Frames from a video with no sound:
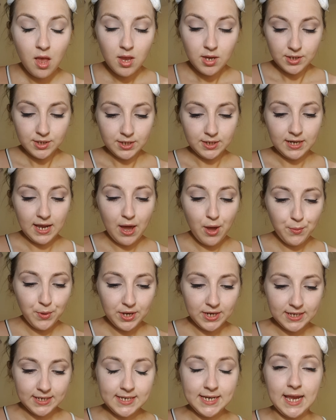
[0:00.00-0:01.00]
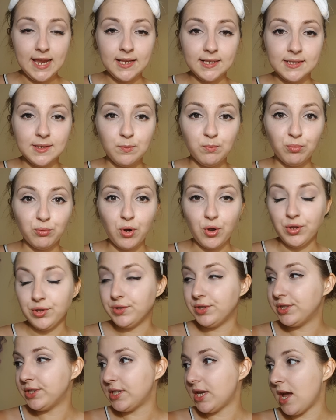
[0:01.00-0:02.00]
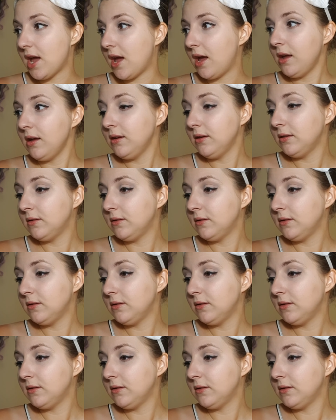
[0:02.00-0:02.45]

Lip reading: So now I'm going to take some bronzer,